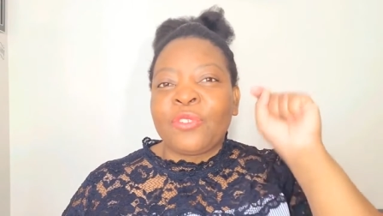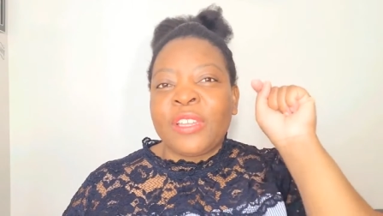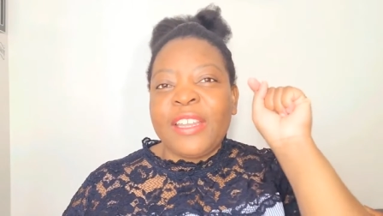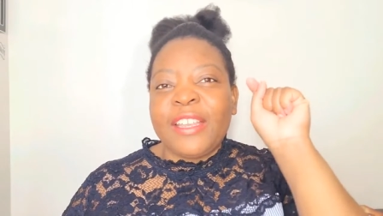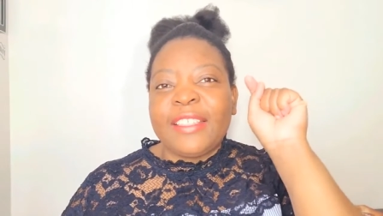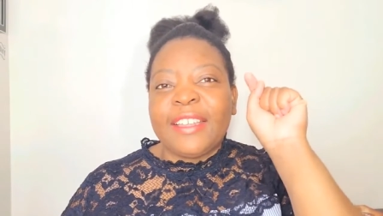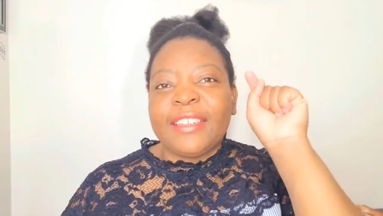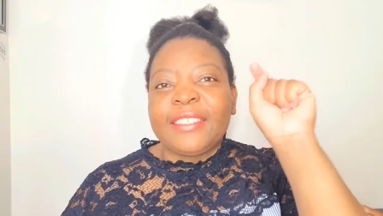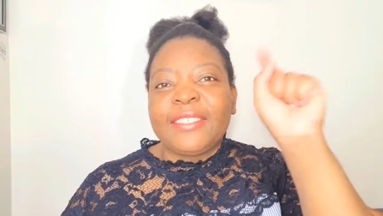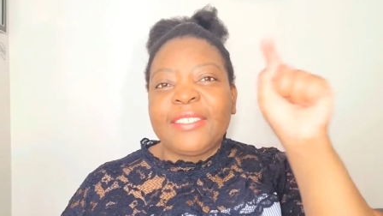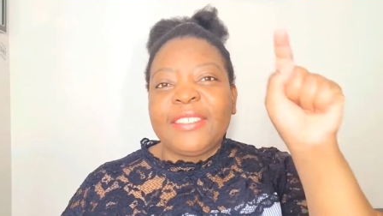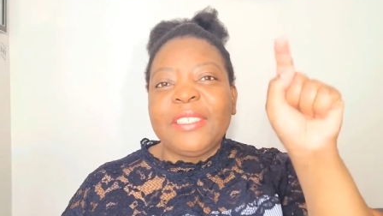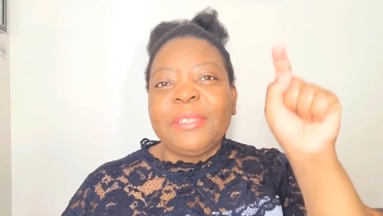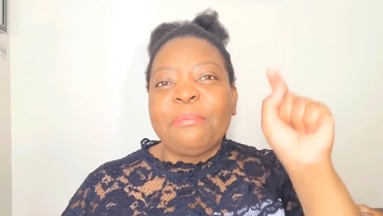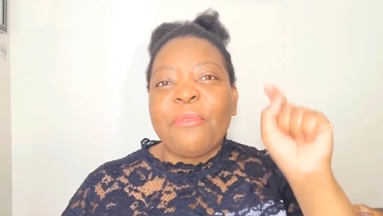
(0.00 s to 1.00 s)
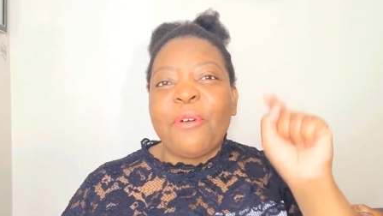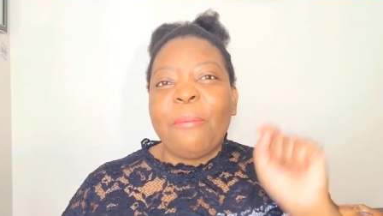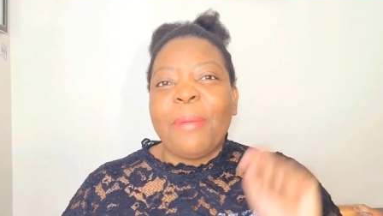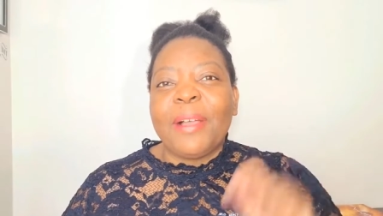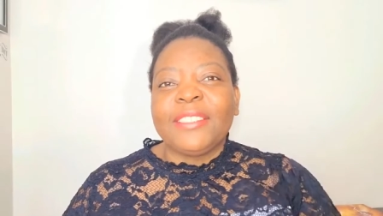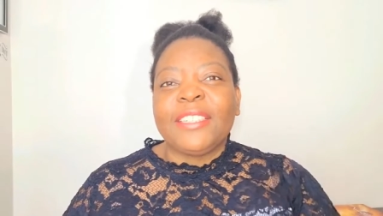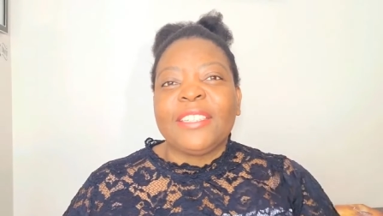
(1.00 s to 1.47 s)
to click that see
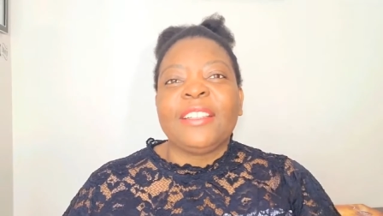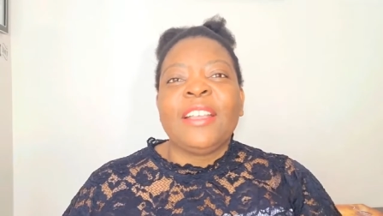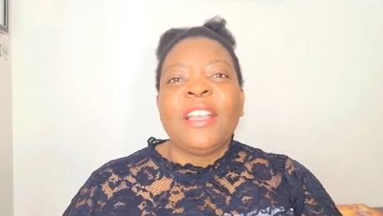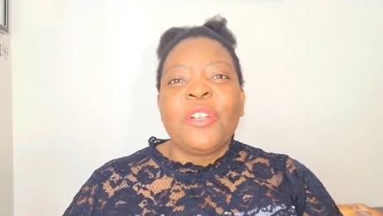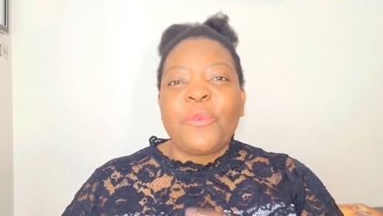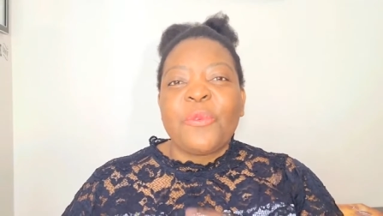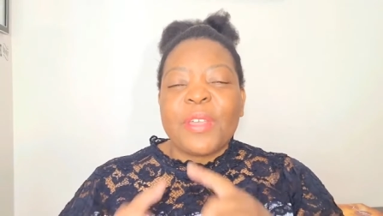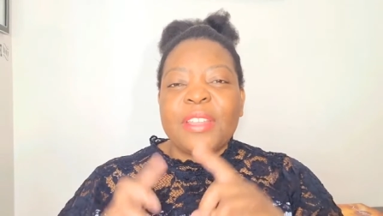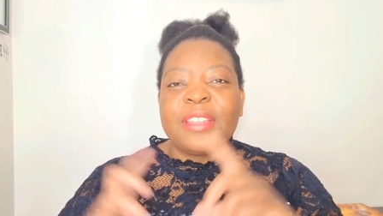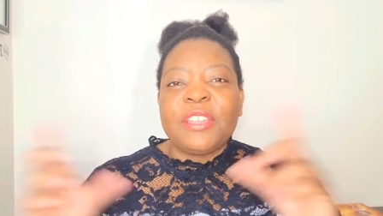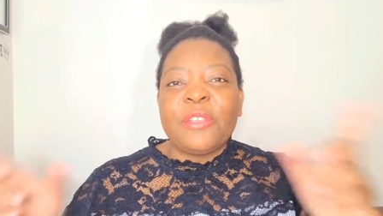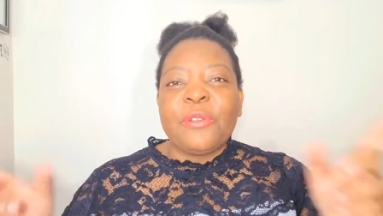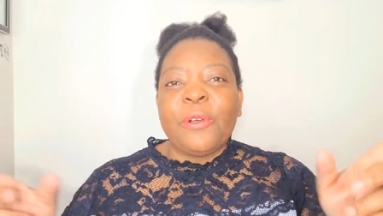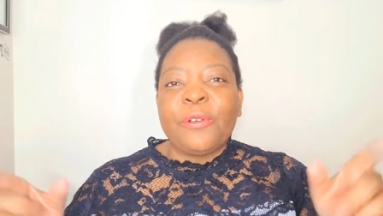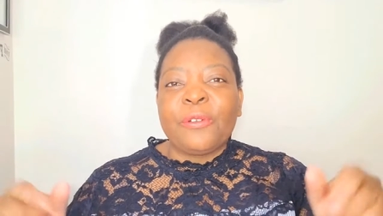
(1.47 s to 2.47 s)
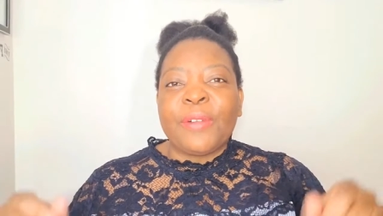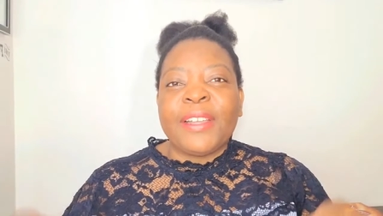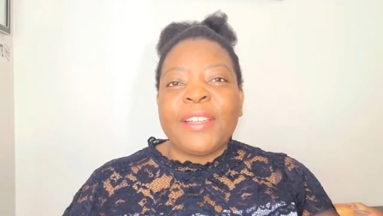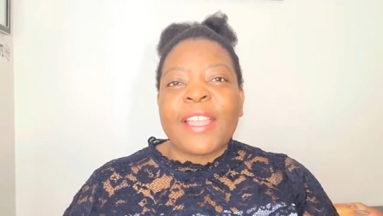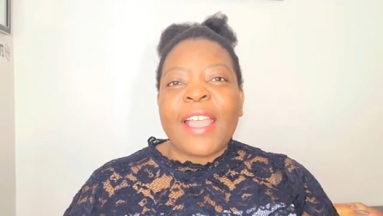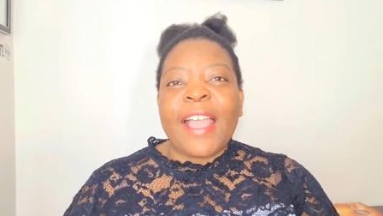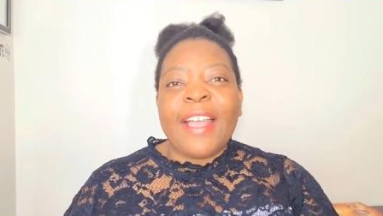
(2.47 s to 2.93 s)
more button when you're
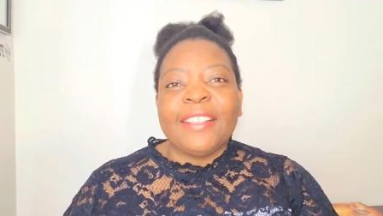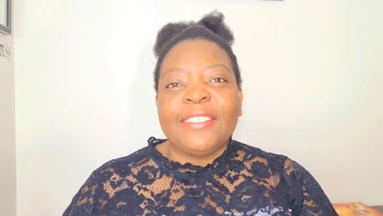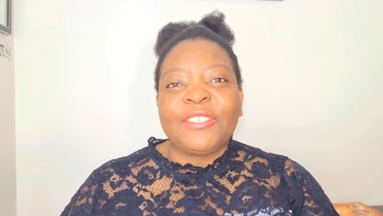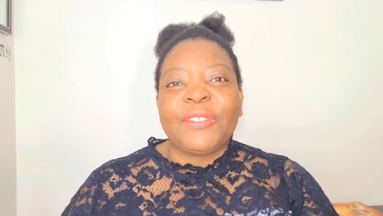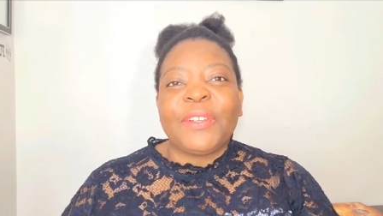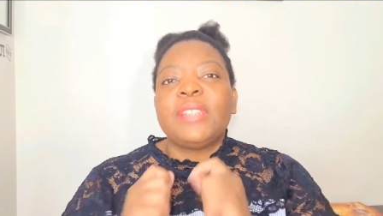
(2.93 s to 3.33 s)
running ads.